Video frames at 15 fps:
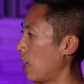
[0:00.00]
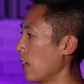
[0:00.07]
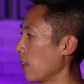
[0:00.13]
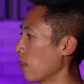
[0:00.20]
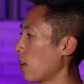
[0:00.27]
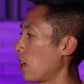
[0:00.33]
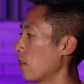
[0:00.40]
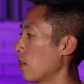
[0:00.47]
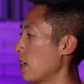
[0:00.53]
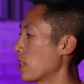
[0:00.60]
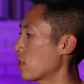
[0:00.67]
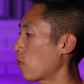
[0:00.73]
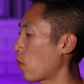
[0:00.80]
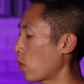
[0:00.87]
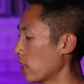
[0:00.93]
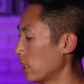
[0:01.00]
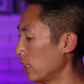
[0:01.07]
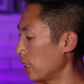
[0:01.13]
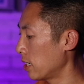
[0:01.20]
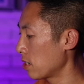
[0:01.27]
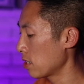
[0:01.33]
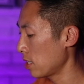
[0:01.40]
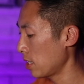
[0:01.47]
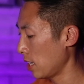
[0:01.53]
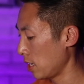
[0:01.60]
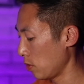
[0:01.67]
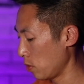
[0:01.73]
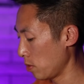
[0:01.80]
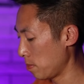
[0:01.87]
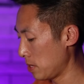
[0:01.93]
I thought as 40 liters that
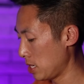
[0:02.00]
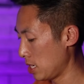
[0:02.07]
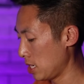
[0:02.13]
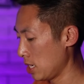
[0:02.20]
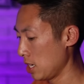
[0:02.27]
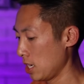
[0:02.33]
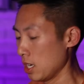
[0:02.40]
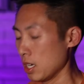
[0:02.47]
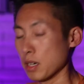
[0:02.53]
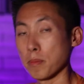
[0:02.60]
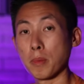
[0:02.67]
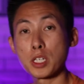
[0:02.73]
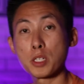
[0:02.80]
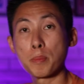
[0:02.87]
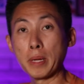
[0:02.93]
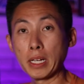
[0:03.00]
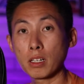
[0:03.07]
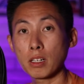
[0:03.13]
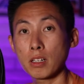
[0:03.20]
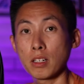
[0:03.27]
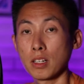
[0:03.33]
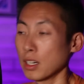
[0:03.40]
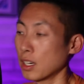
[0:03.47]
it would be much bigger,